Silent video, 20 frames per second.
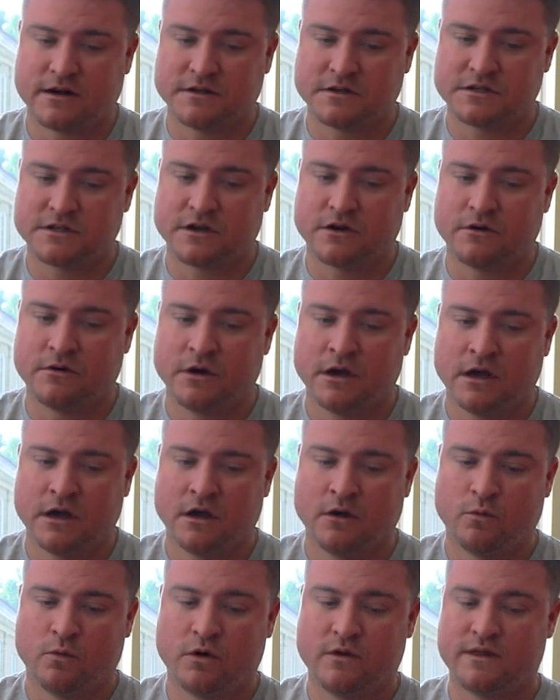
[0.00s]
And so
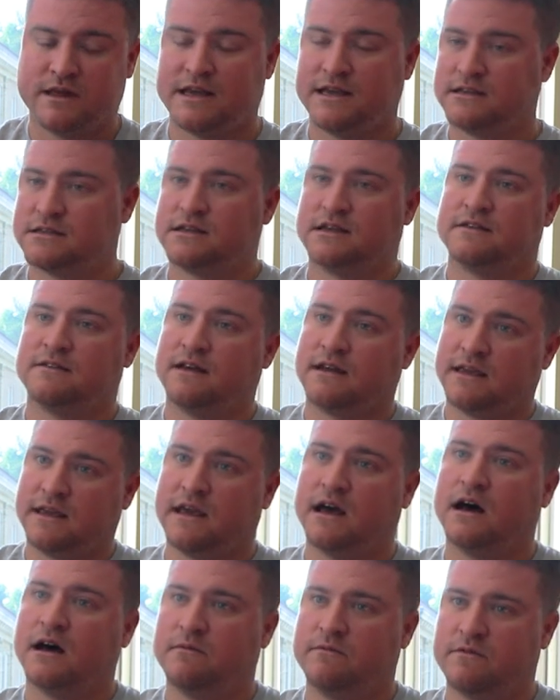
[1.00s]
we're the East Kentucky
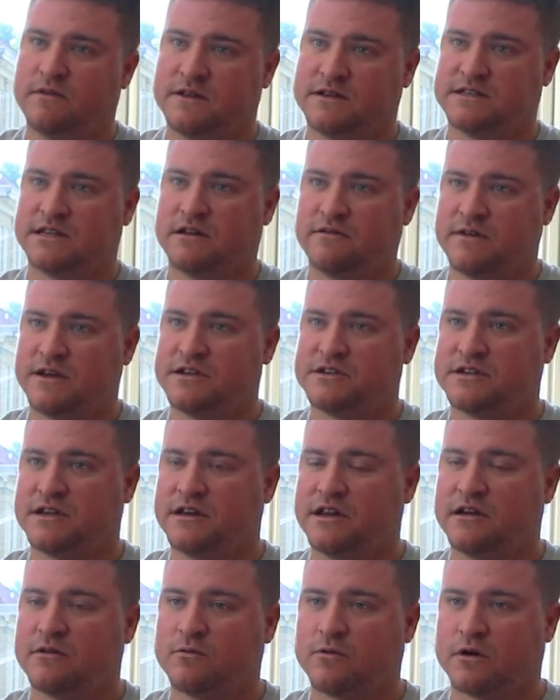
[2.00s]
hub for this
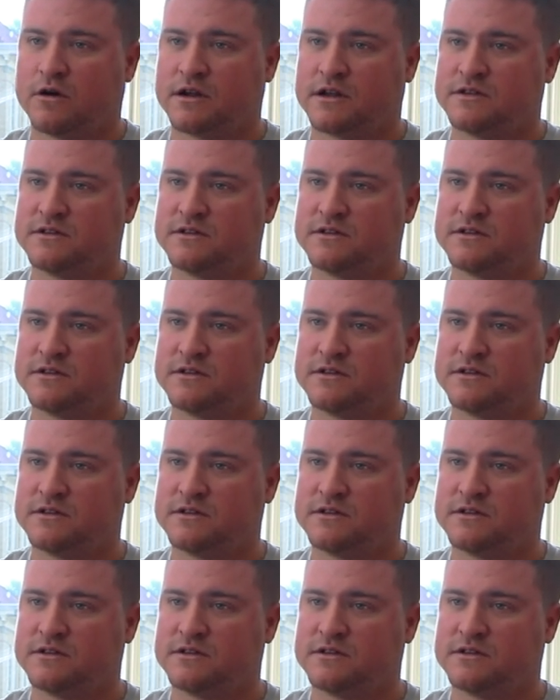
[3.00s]
innovation network.